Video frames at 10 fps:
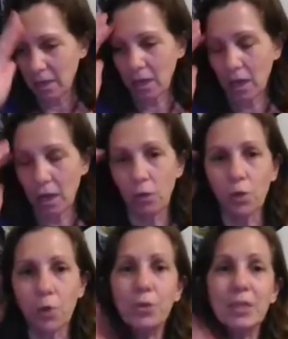Uh,
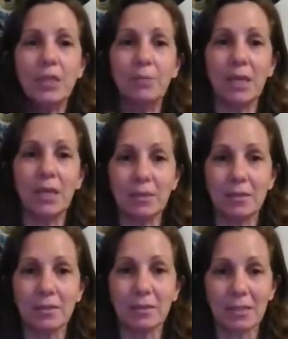we'll bring them
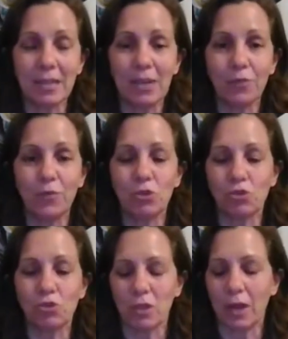in at a
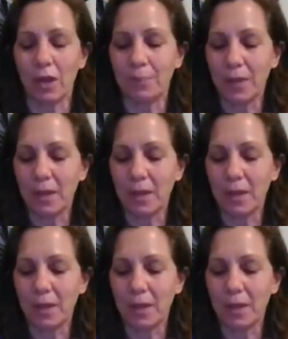future time.